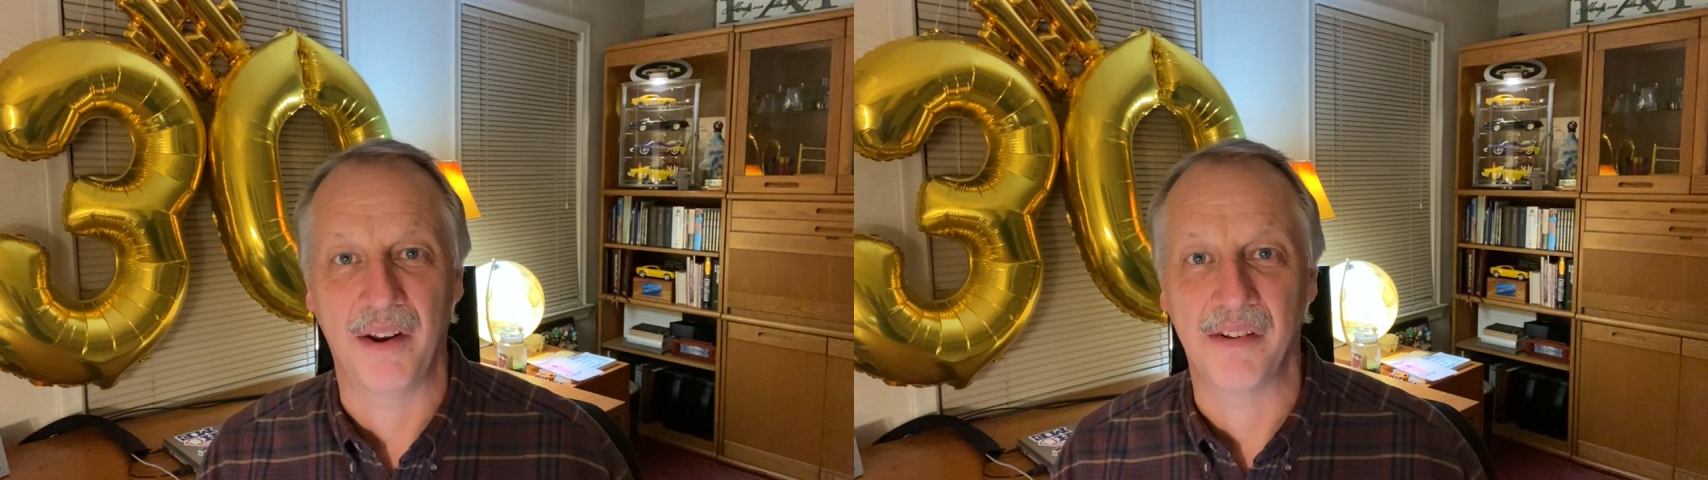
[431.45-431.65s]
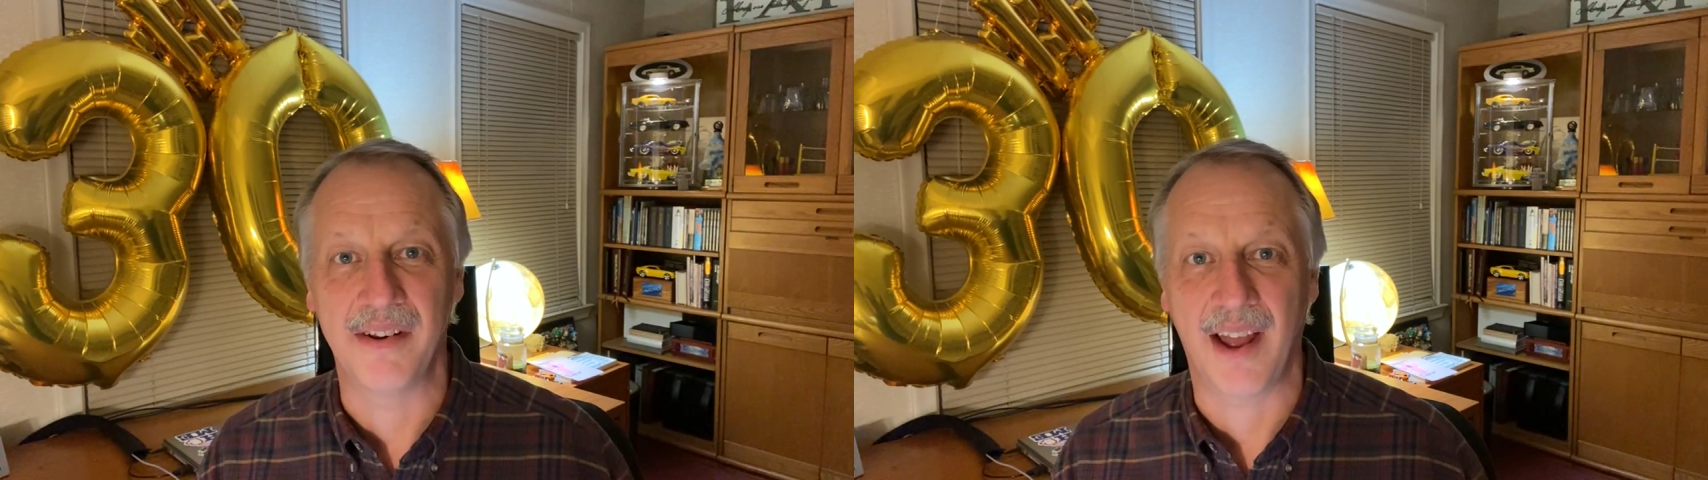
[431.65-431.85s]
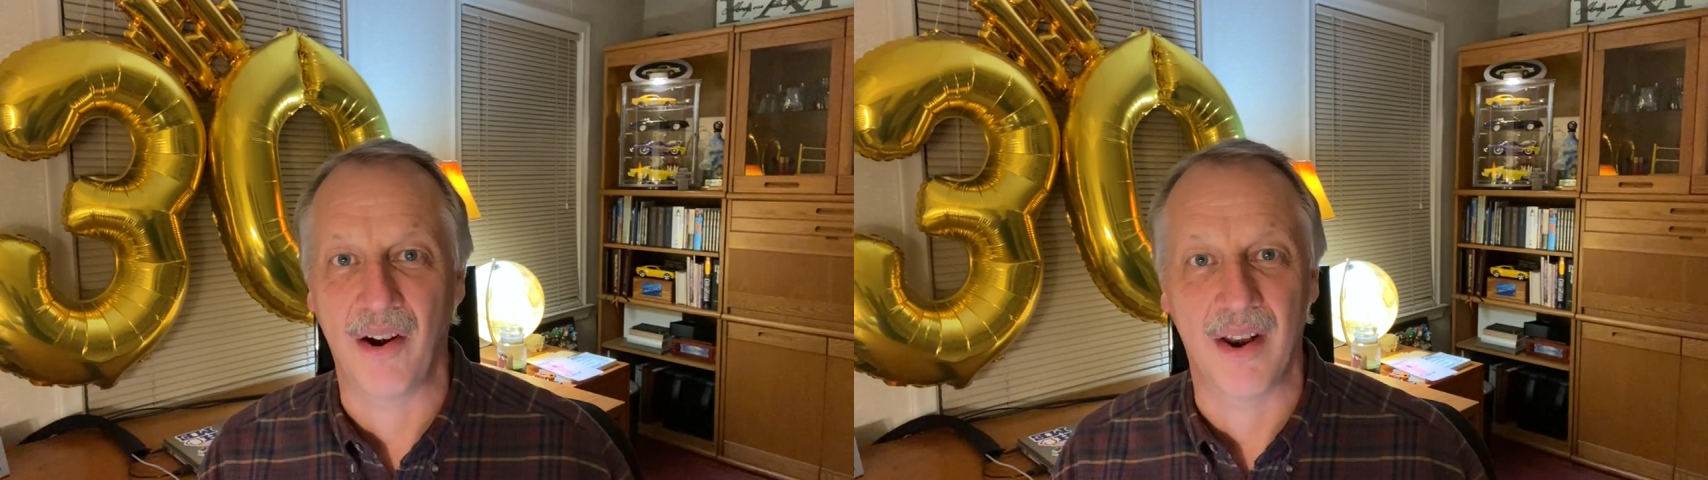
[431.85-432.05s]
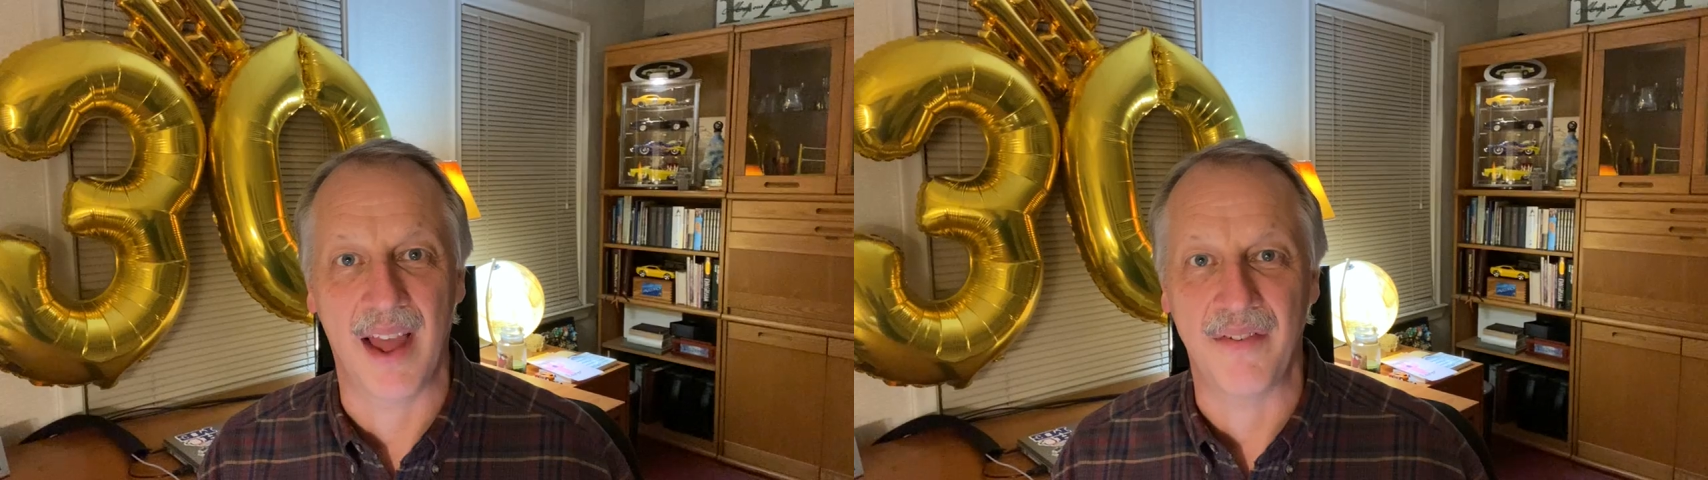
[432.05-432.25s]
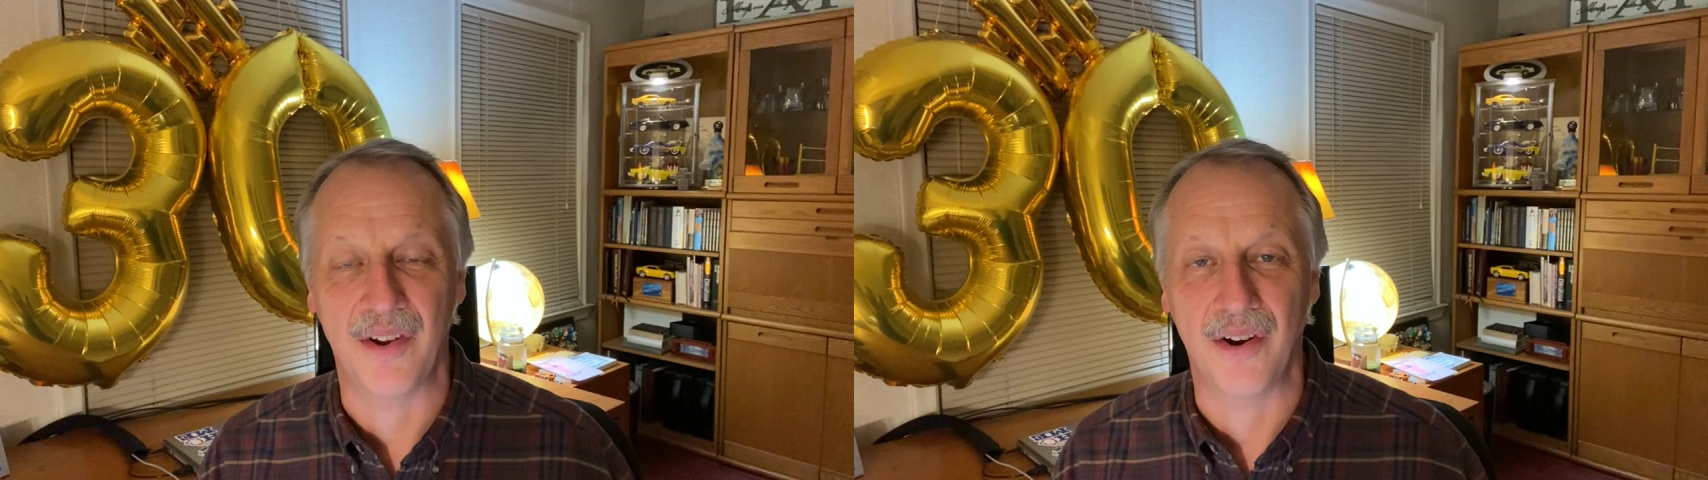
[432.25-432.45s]
his entire
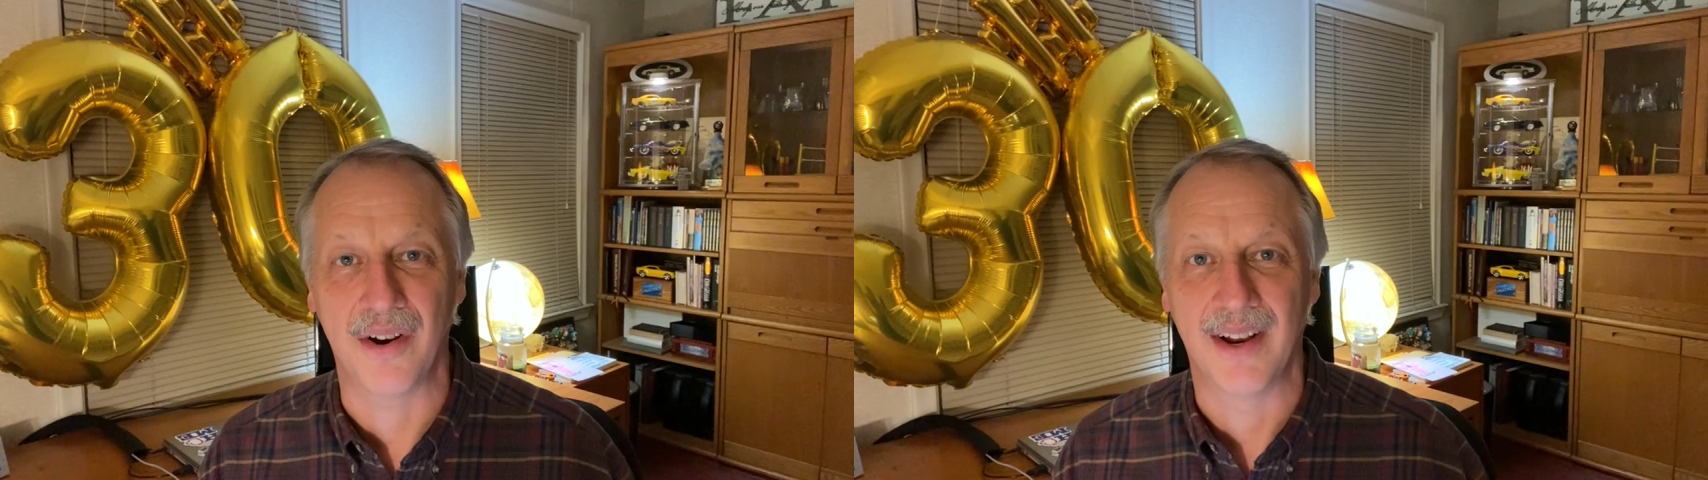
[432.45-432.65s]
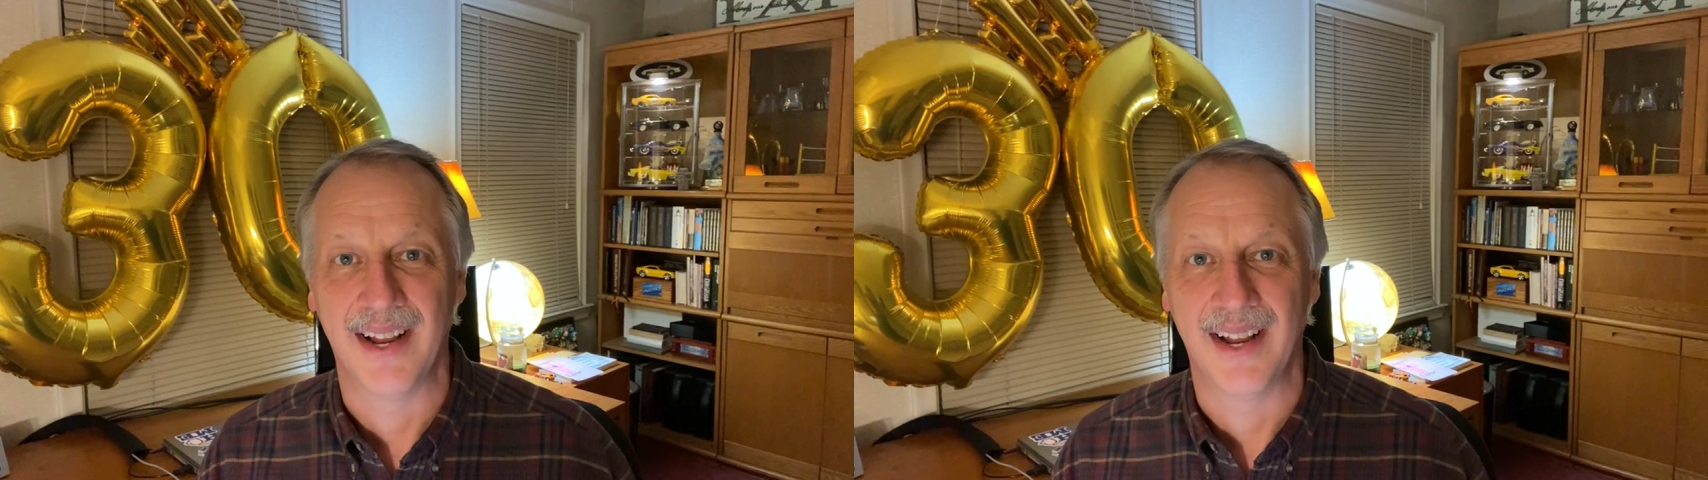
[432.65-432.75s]
life here